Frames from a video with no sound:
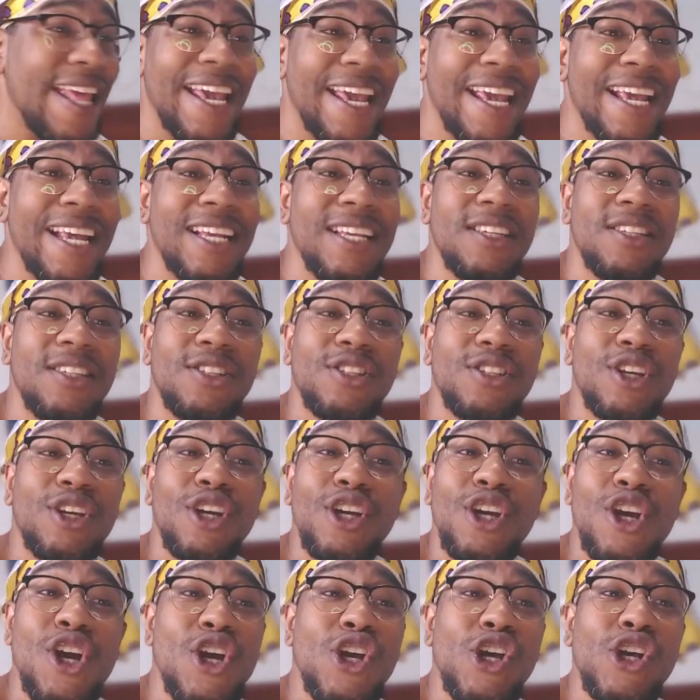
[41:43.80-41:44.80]
is
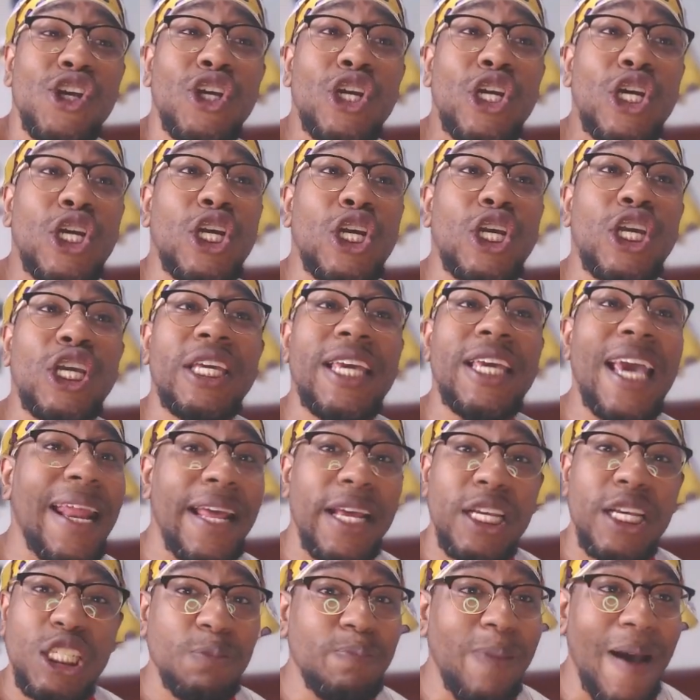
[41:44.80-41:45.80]

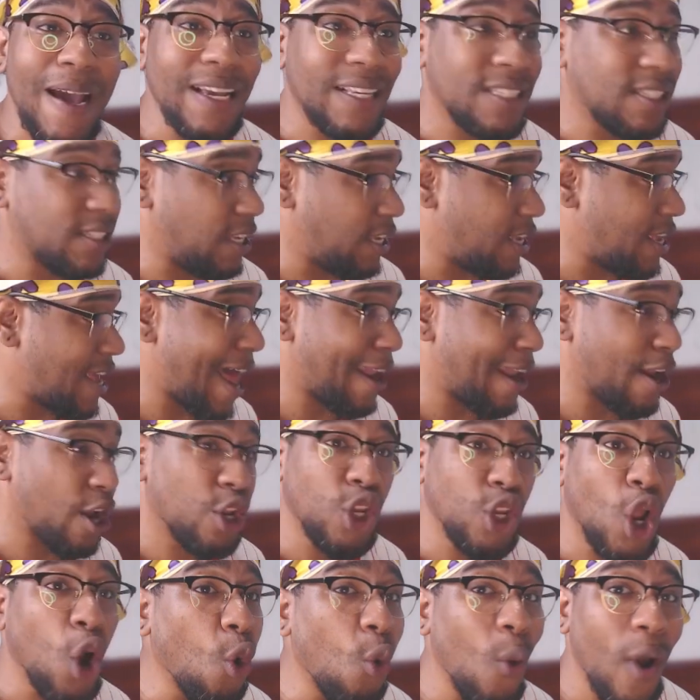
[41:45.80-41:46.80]
getting spicy out of
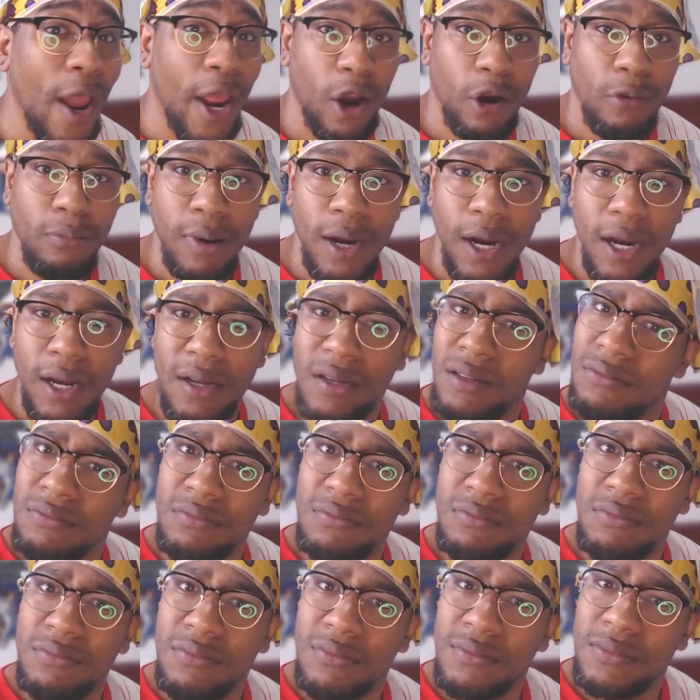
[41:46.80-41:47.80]
nowhere, bruh.
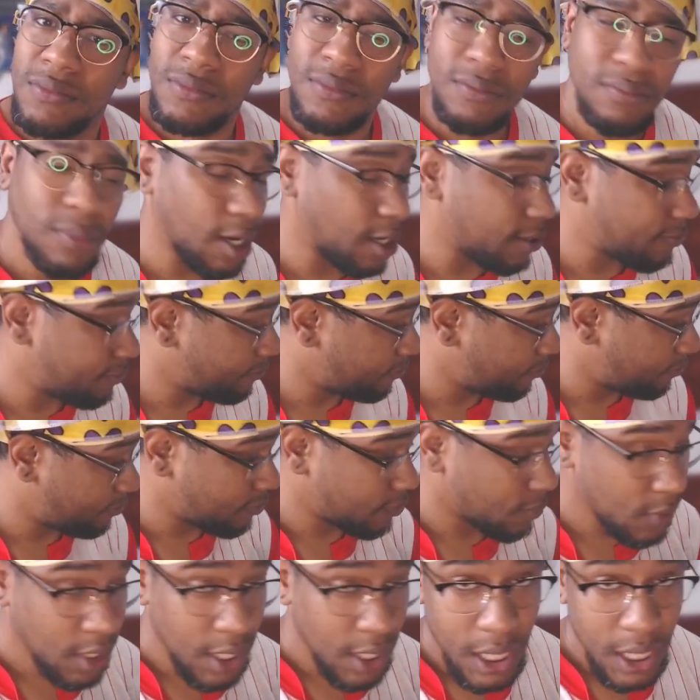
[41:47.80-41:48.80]
But
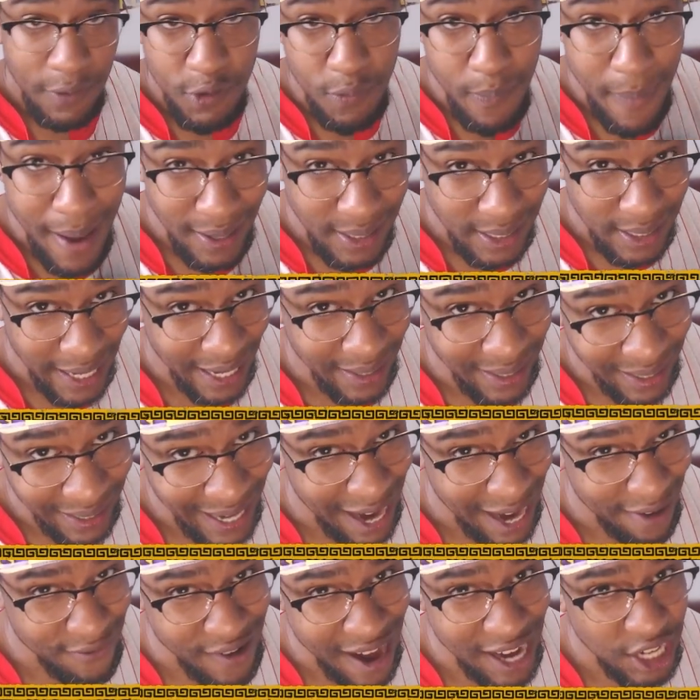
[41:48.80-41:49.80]
if you made it to the end of the
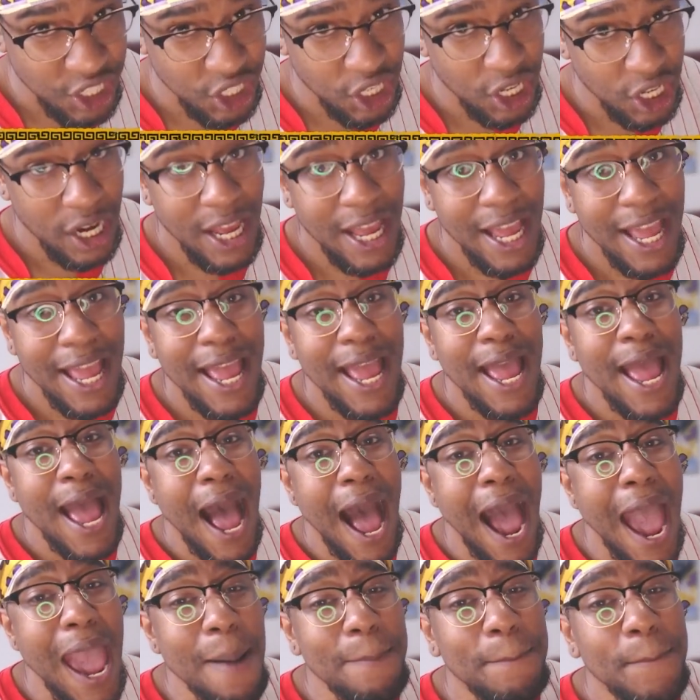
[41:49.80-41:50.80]
live reaction,
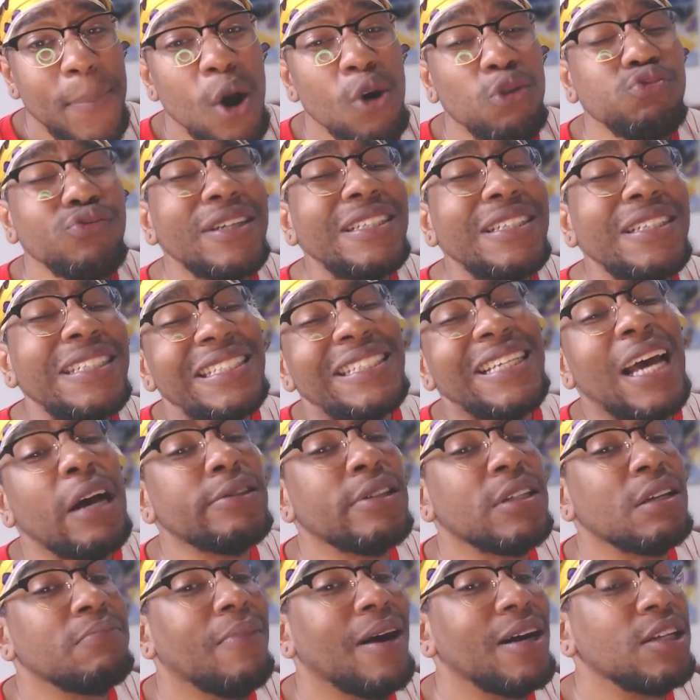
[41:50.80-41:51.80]
I appreciate y'all
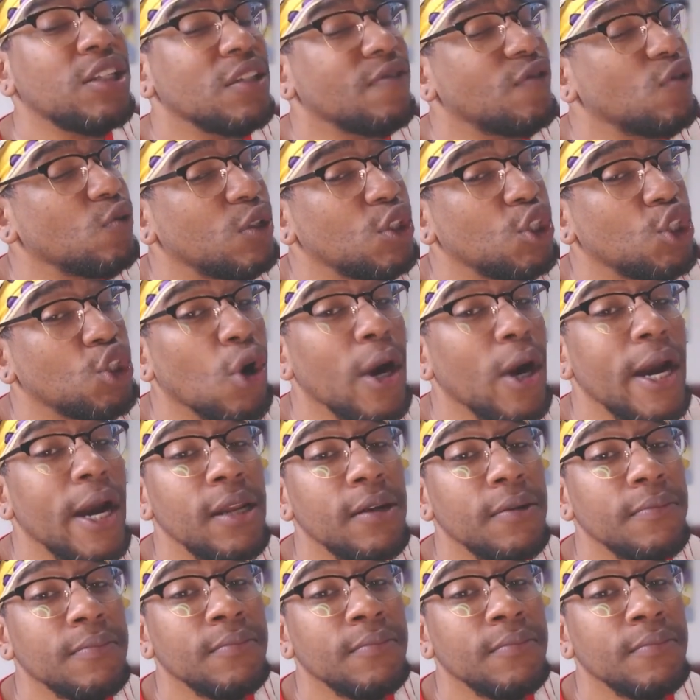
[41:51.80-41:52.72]
so much. If you enjoyed,